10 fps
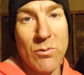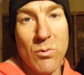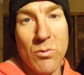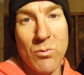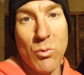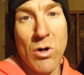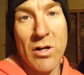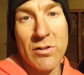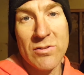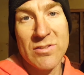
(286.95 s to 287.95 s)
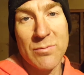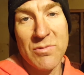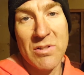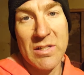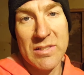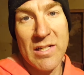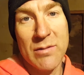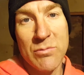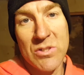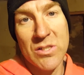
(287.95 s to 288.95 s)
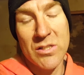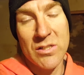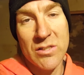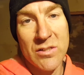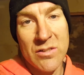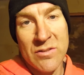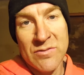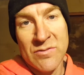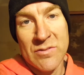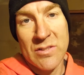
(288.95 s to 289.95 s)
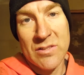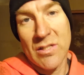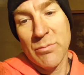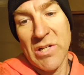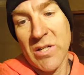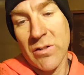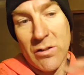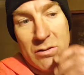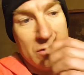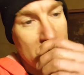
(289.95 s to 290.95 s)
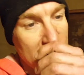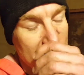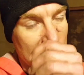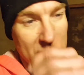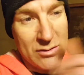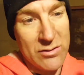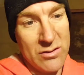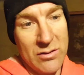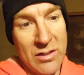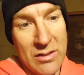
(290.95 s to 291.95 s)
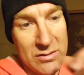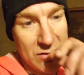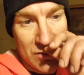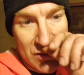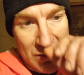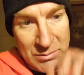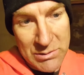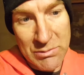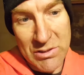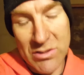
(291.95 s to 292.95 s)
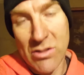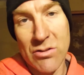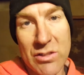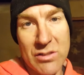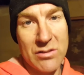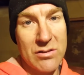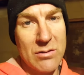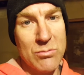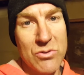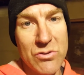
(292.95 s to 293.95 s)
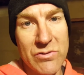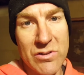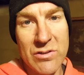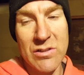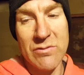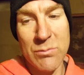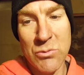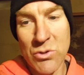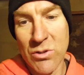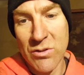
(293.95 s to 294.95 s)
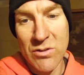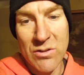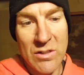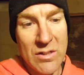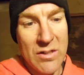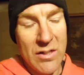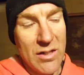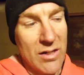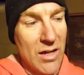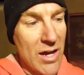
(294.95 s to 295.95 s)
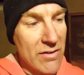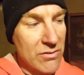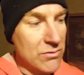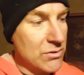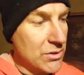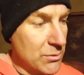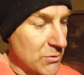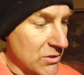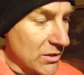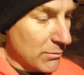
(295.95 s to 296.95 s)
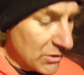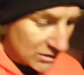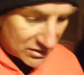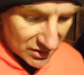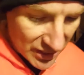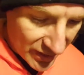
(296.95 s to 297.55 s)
pain level 1 or something like that, but it's not bad at all. And it just seems to be slowly improving even more. And I've